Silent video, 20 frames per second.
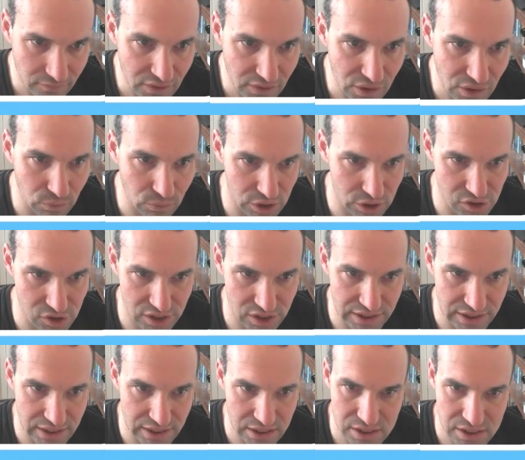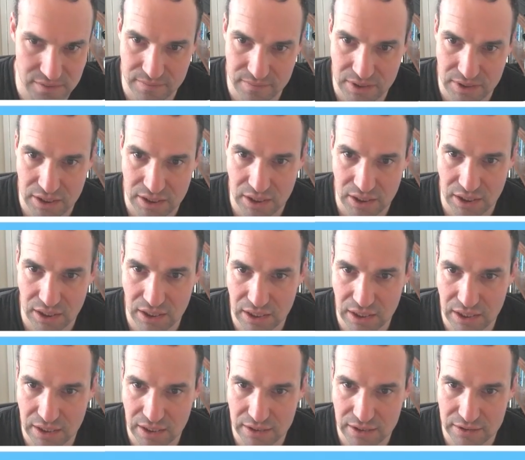Well, let's look at this.
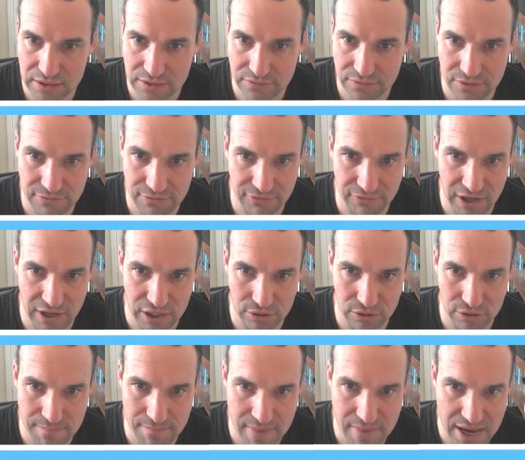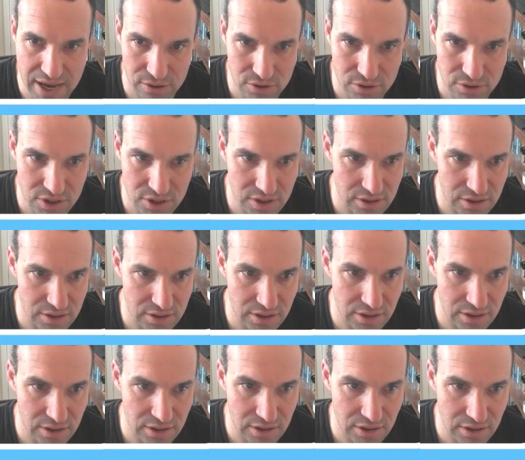If you follow the mouse,
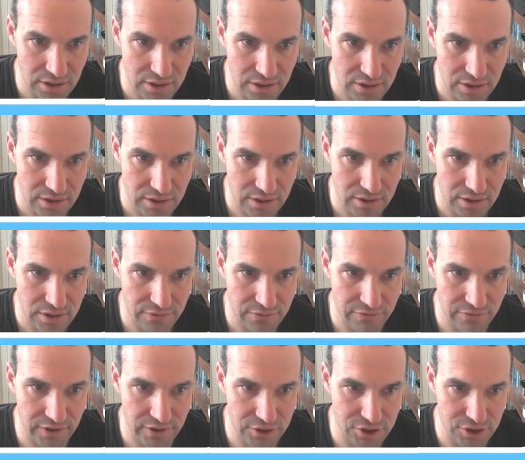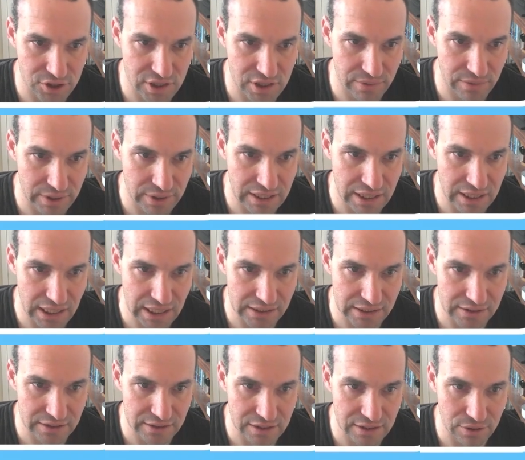the filters that we
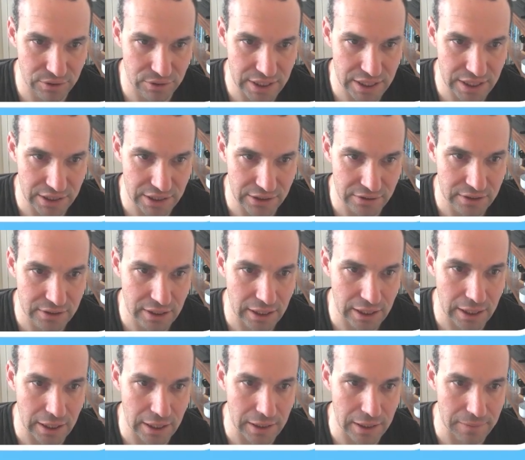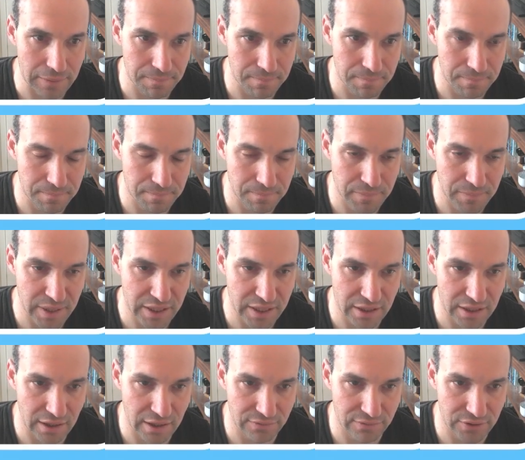got going here pick
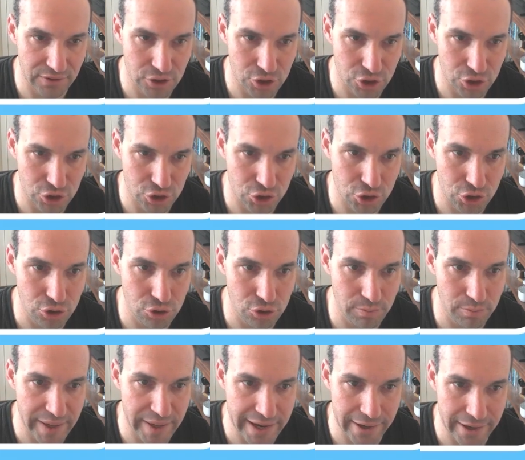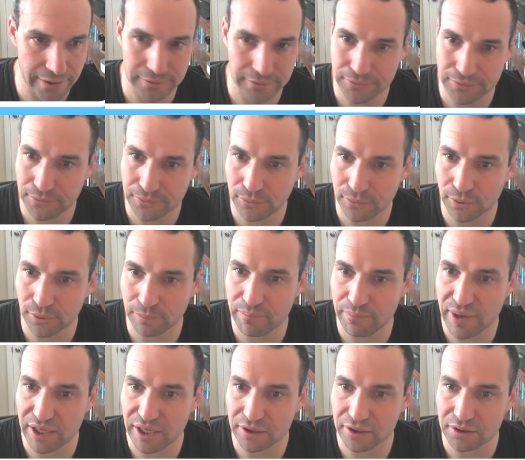off just 2 pair or
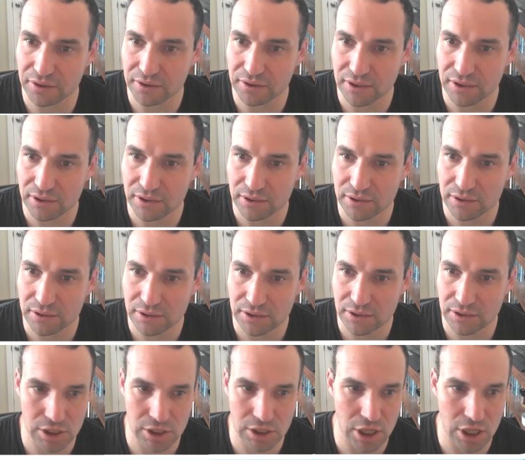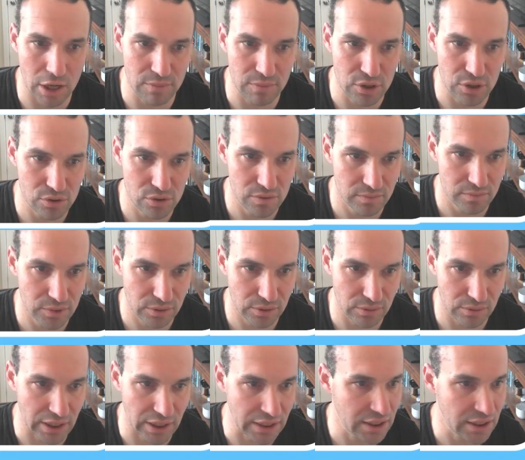better combos,
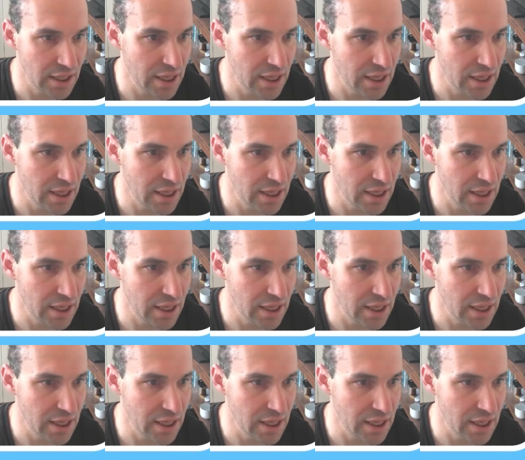right?